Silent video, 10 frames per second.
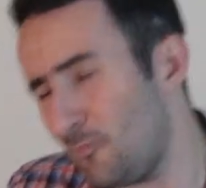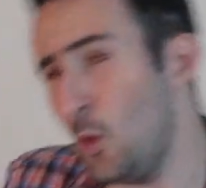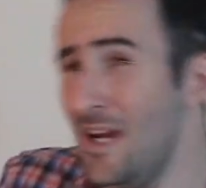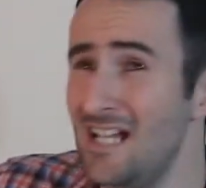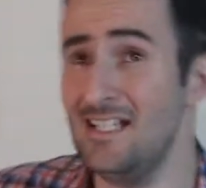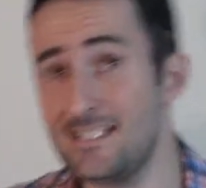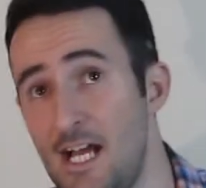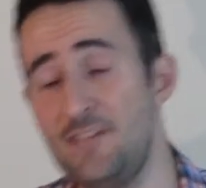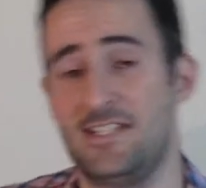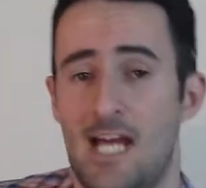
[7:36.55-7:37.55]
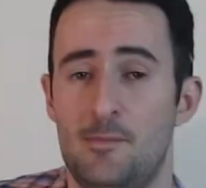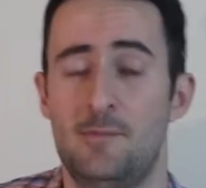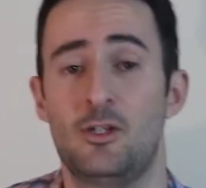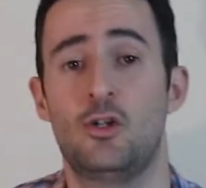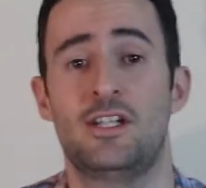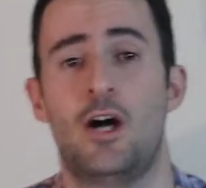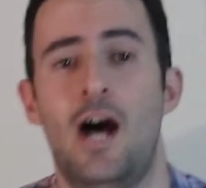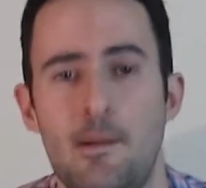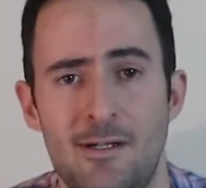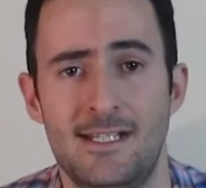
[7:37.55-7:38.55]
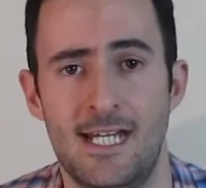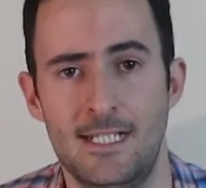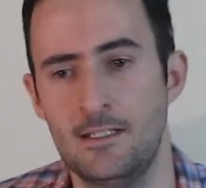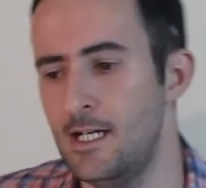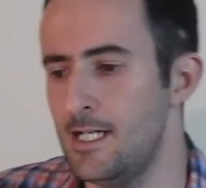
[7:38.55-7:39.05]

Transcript: Well, it's kind of a tablet. I'm going to call it a hybrid again.